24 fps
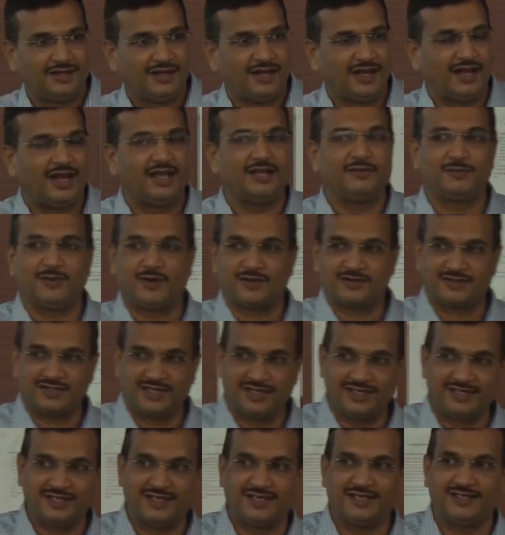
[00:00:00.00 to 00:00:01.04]
I am not
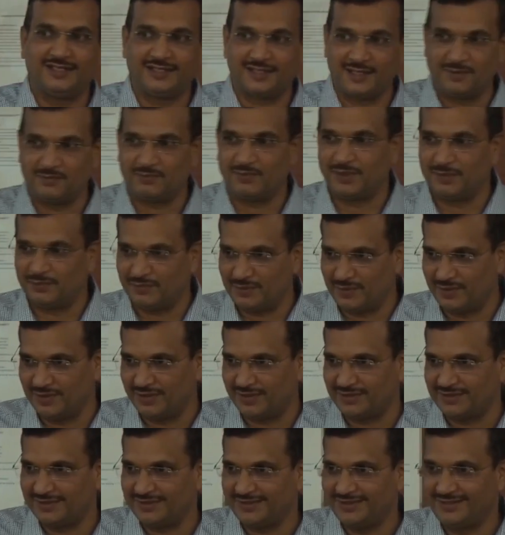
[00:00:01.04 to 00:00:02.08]
selling any company
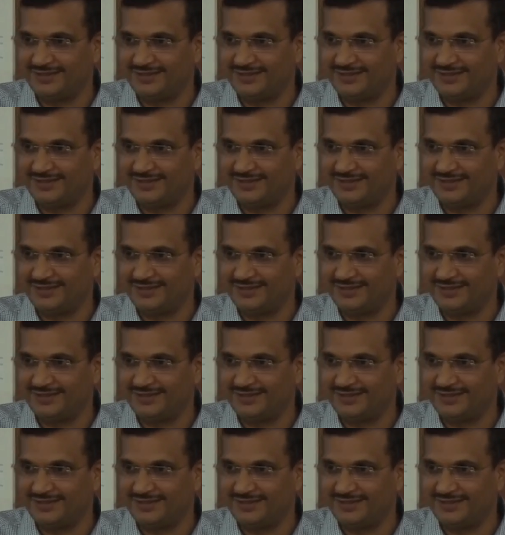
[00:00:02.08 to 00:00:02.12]
product.